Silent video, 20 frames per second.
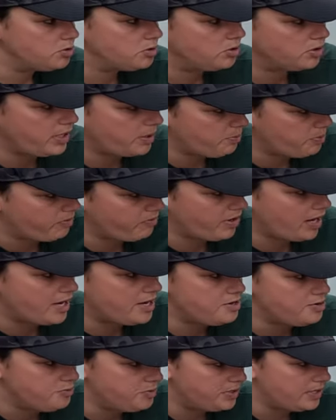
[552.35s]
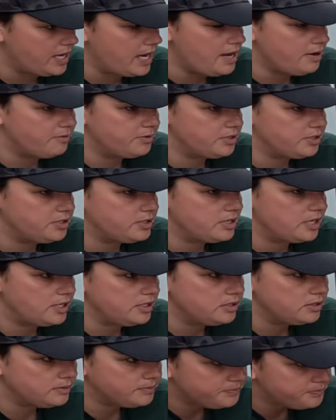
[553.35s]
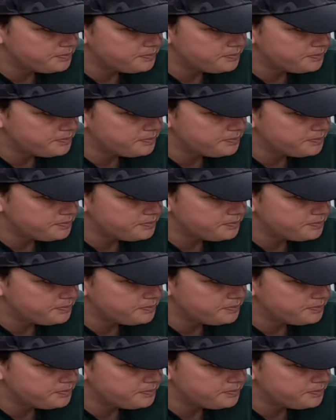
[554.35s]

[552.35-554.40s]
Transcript: so they provide you with that, which is nice.